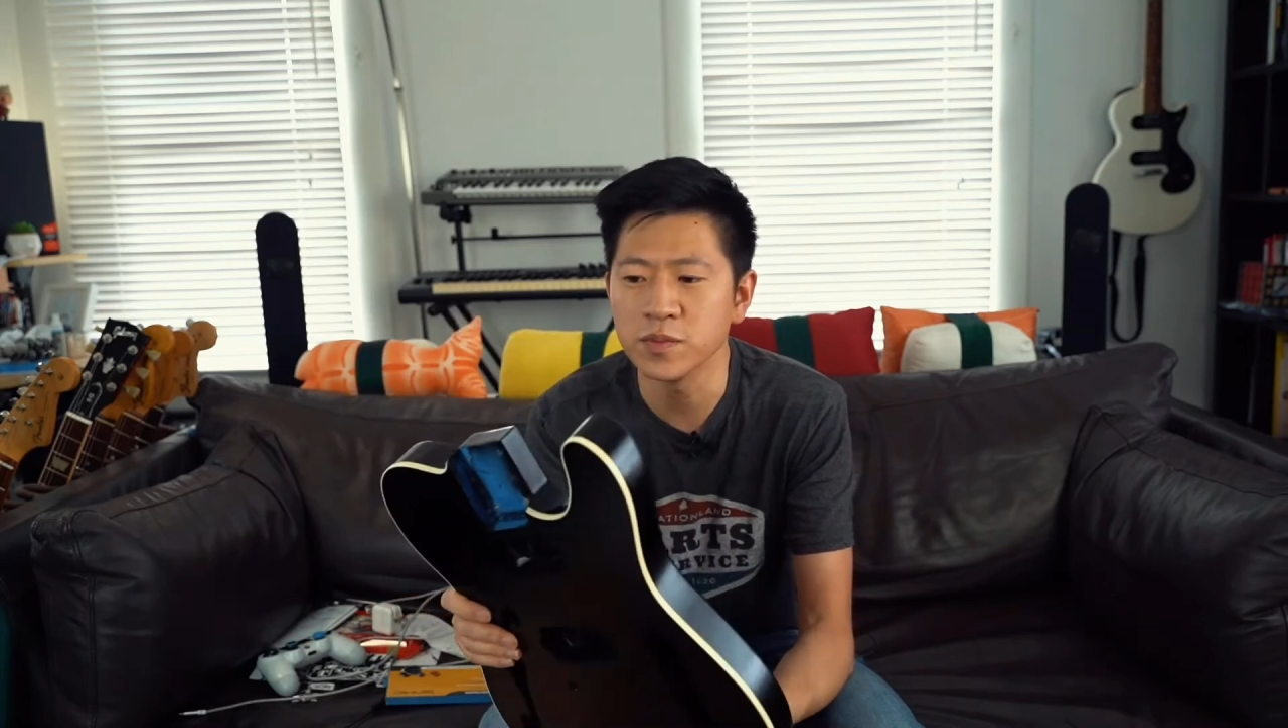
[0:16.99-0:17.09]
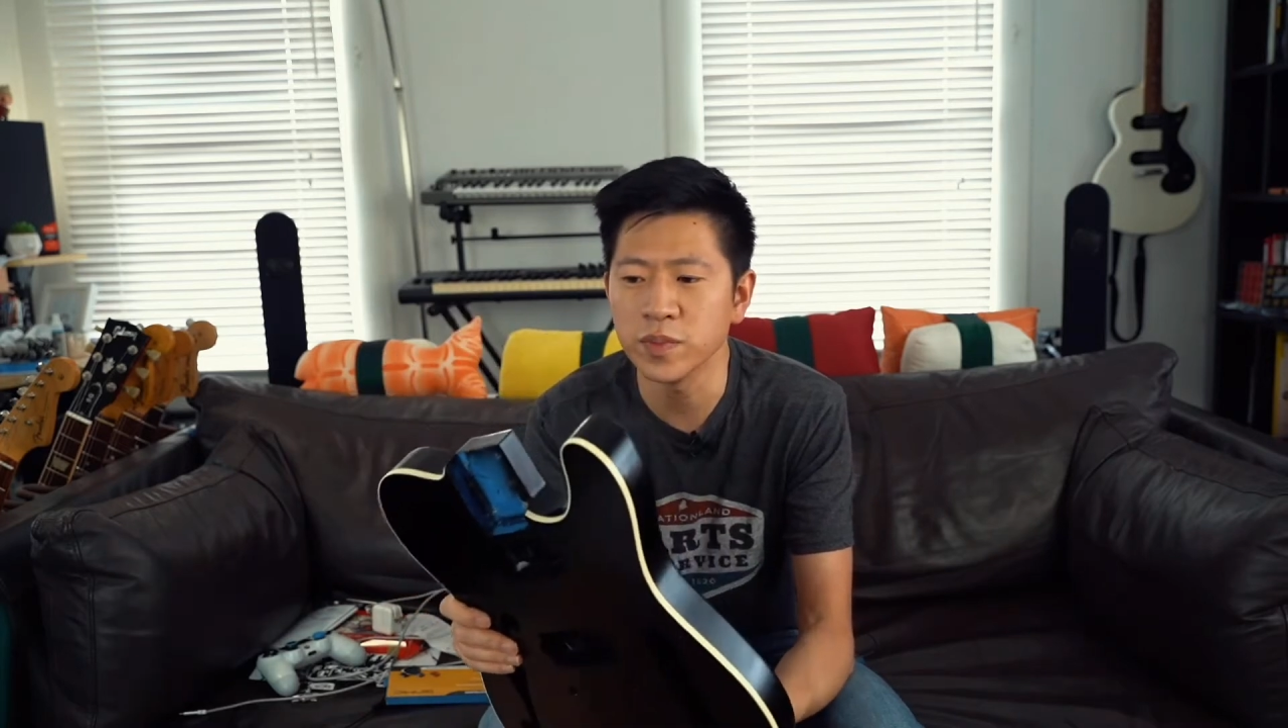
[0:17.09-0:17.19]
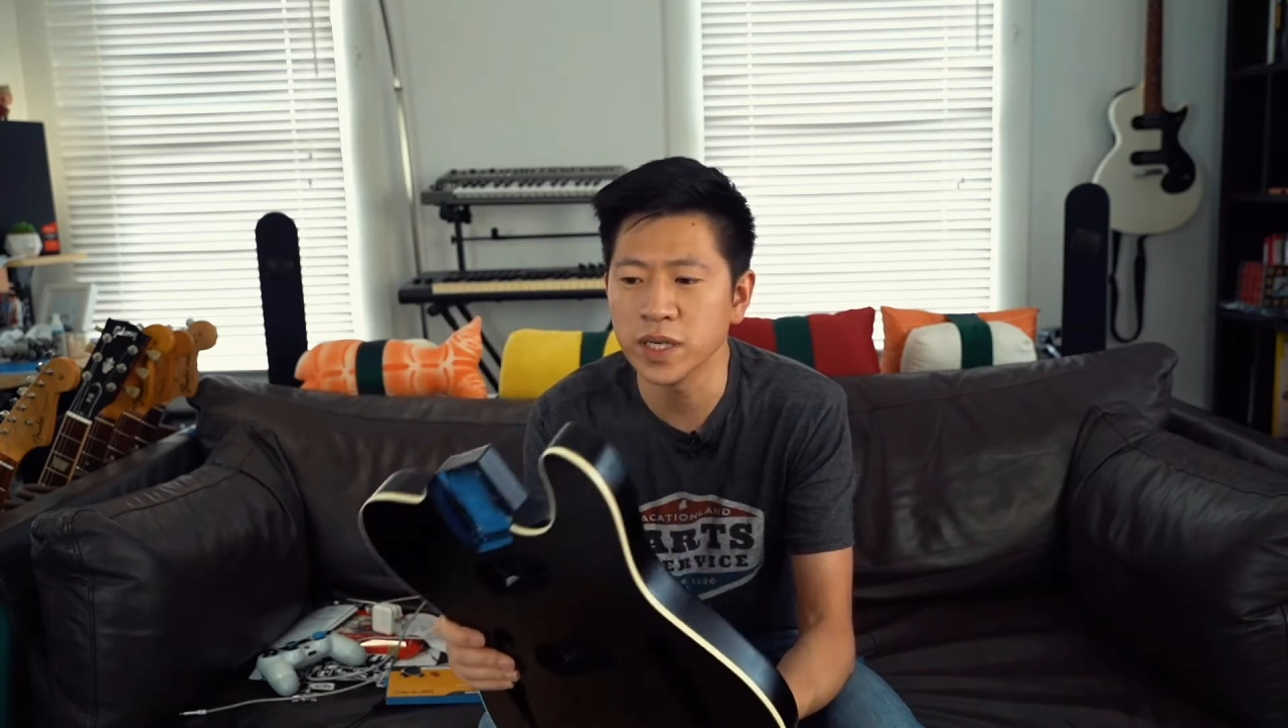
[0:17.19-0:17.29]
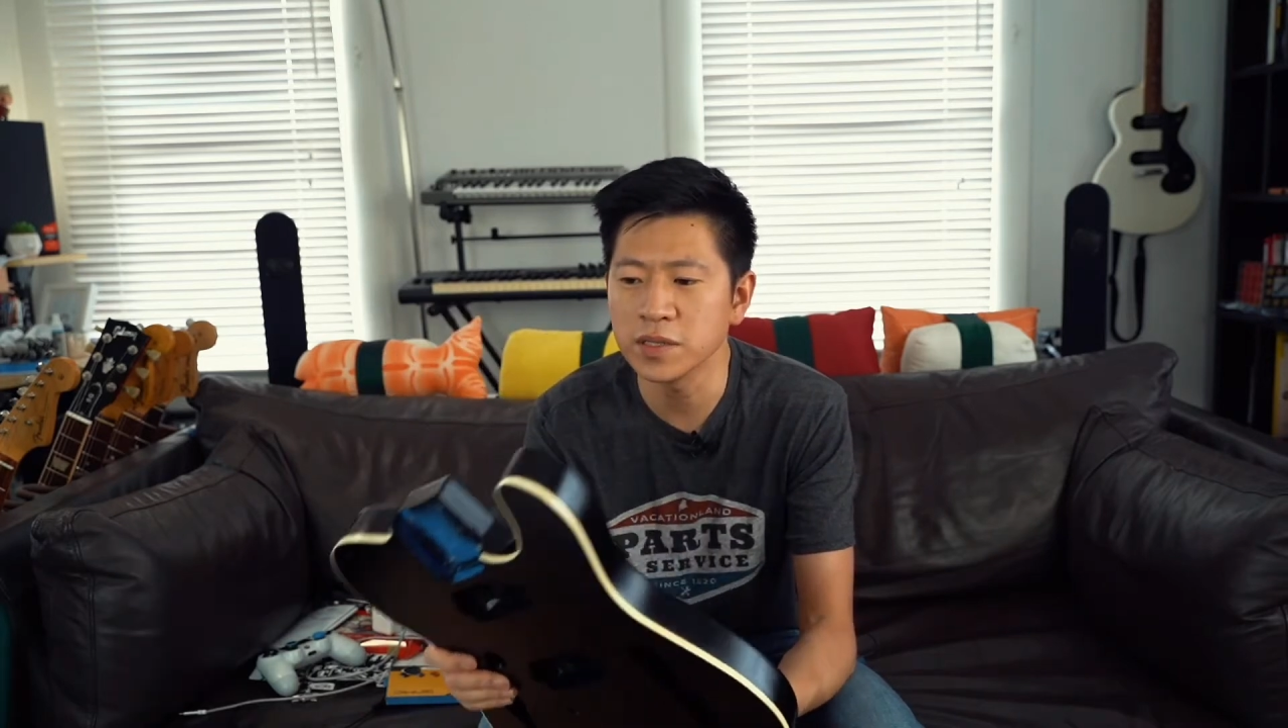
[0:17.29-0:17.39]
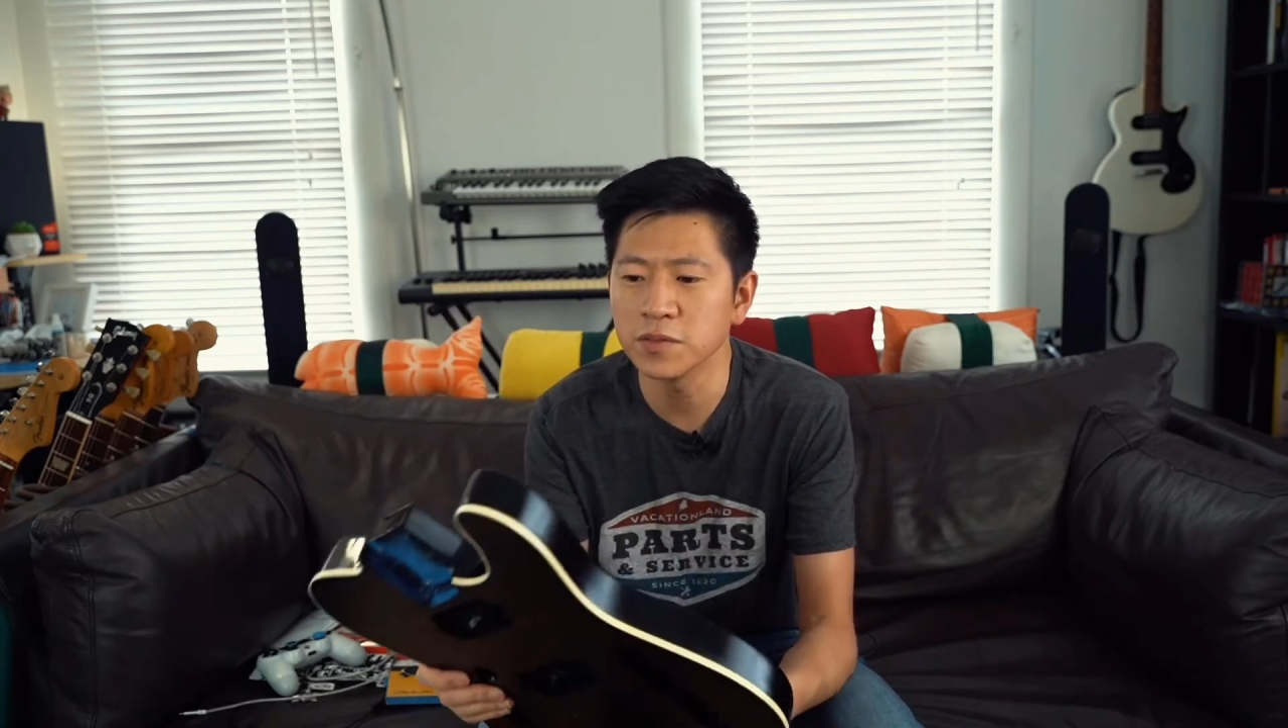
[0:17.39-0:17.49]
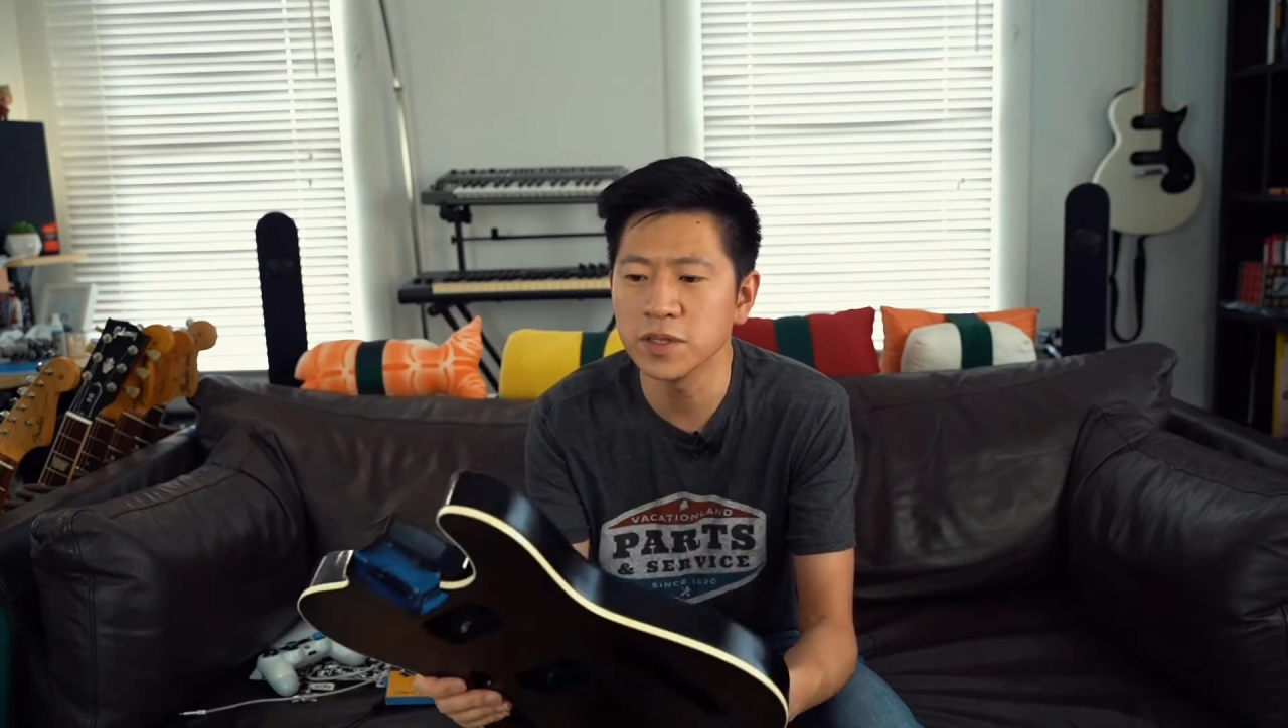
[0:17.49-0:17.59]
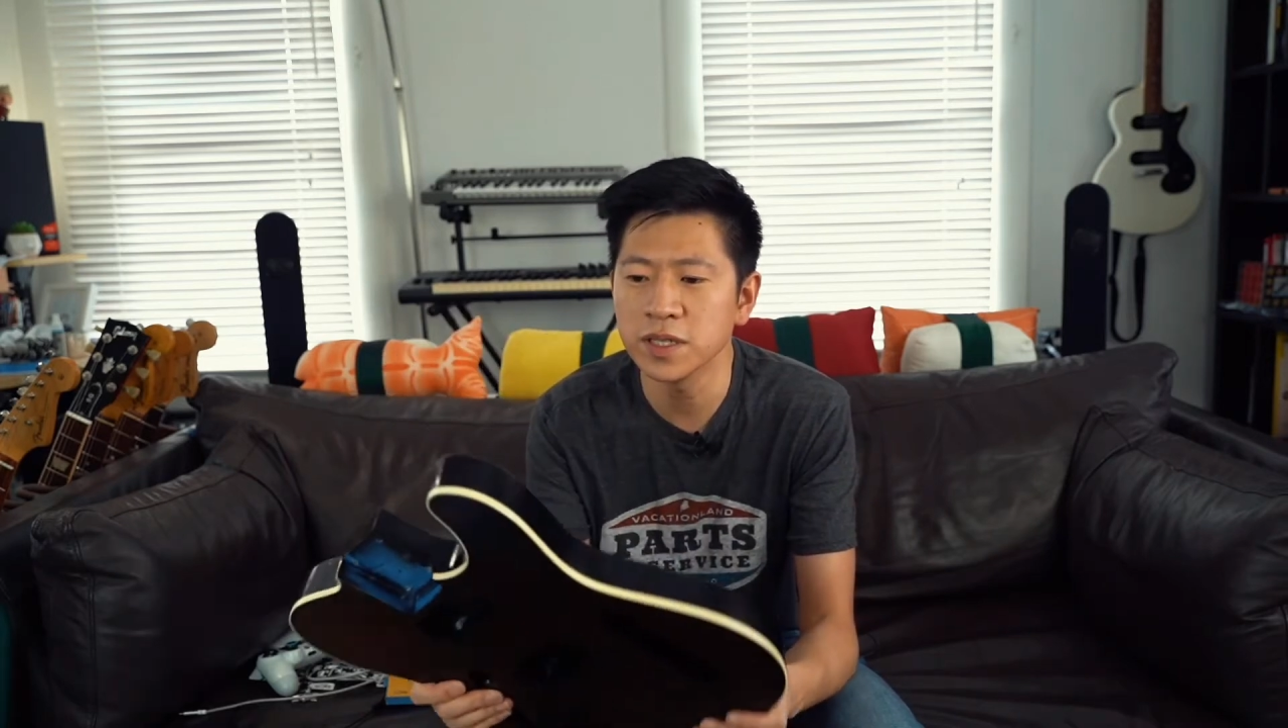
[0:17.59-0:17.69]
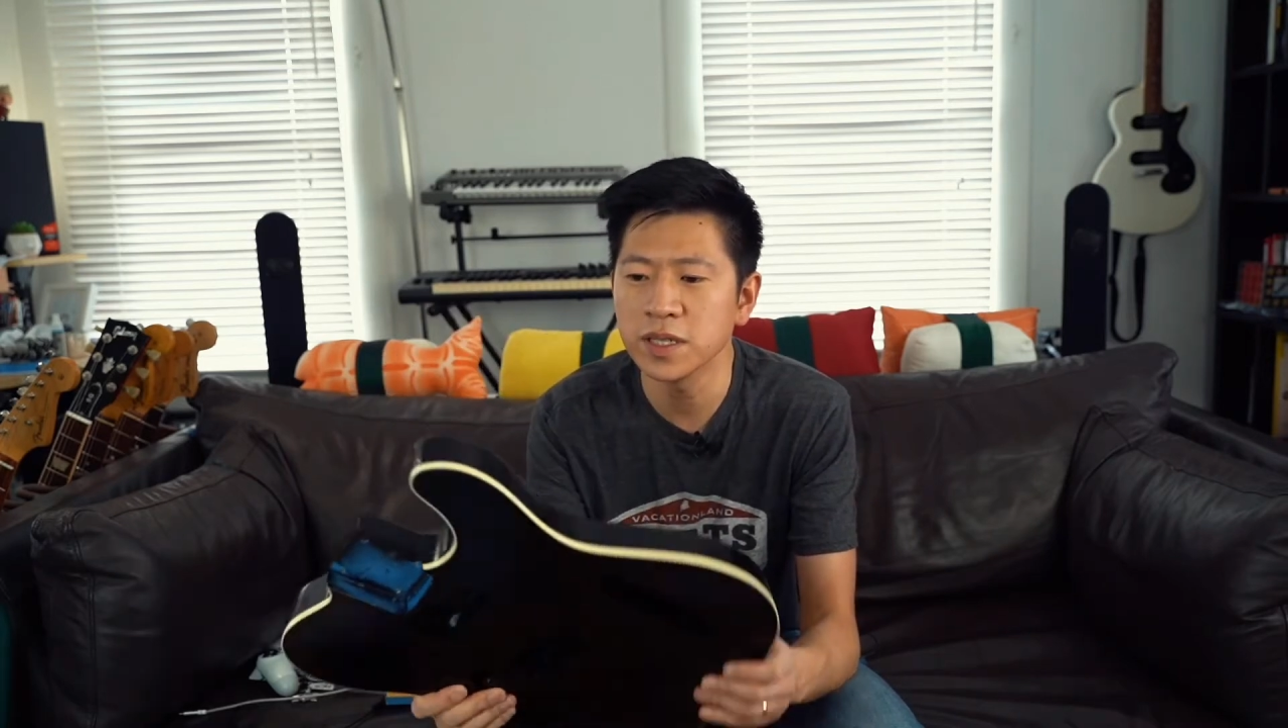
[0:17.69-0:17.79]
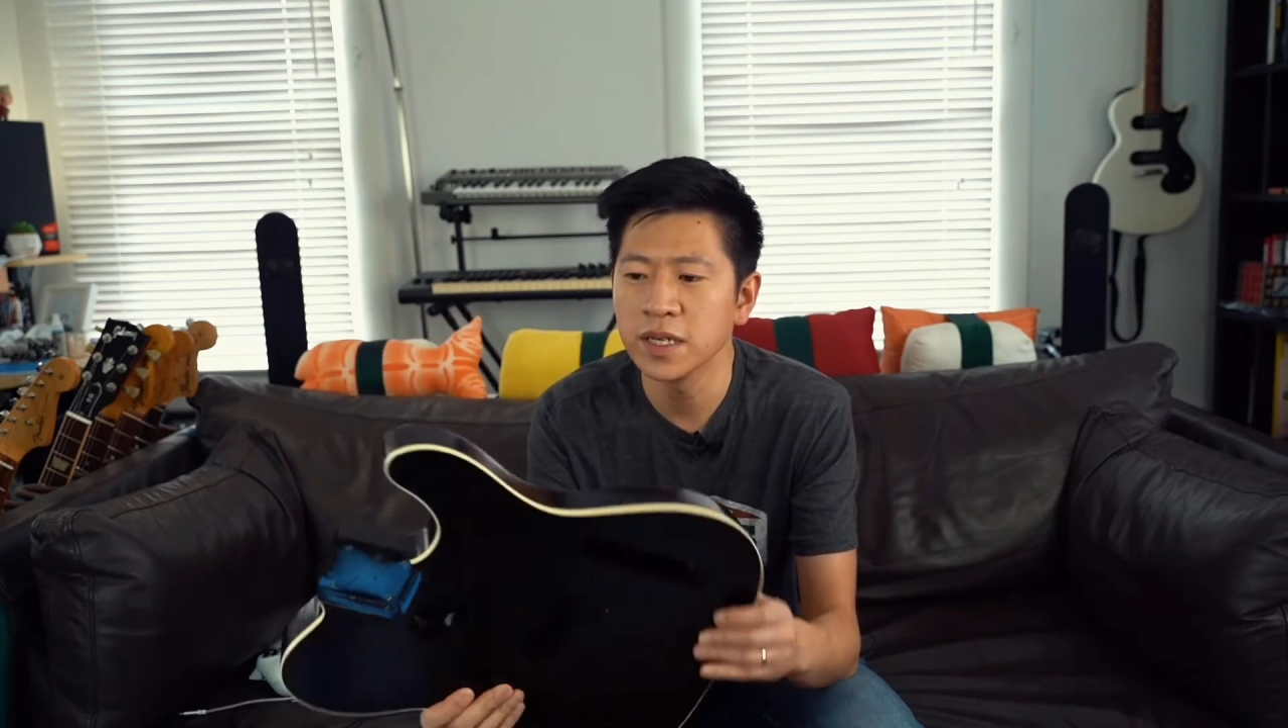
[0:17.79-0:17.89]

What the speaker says: base wood.